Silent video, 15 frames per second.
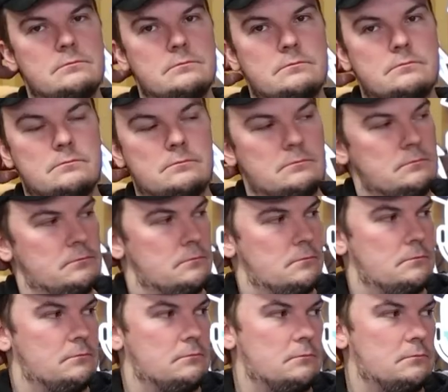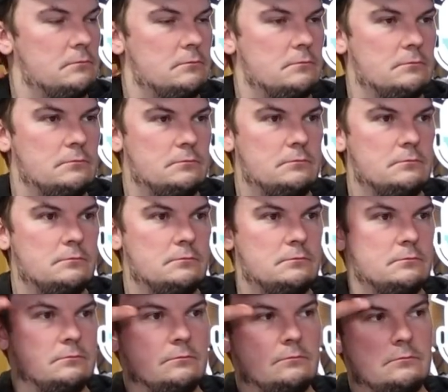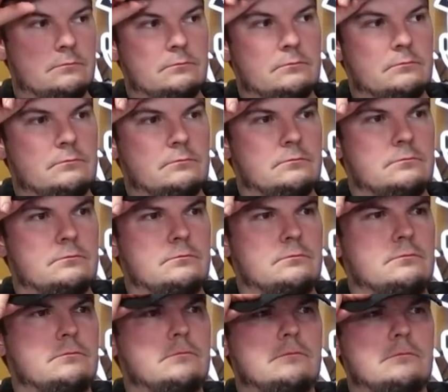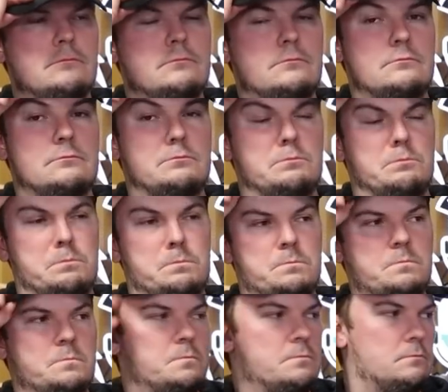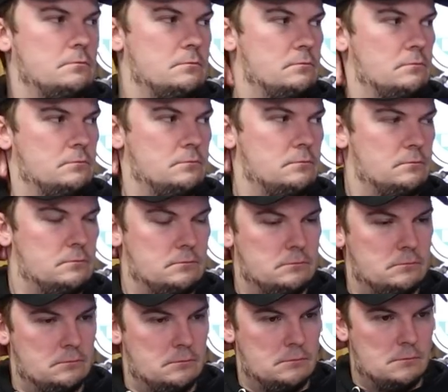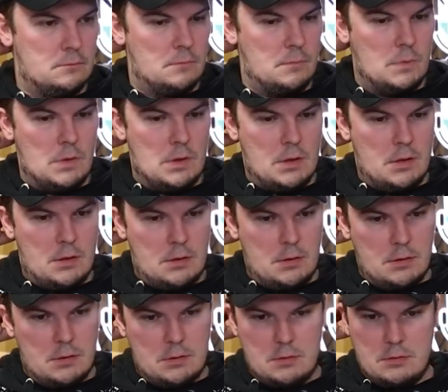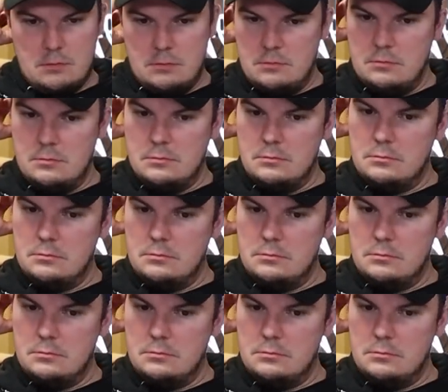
No words are spoken by the person on screen.